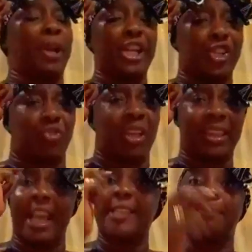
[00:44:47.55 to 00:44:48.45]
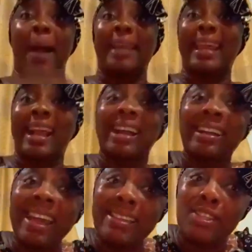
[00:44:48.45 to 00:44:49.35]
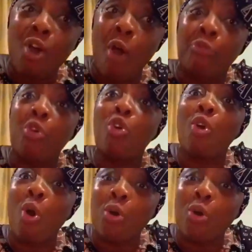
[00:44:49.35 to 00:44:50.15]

strength. It's by the grace of God.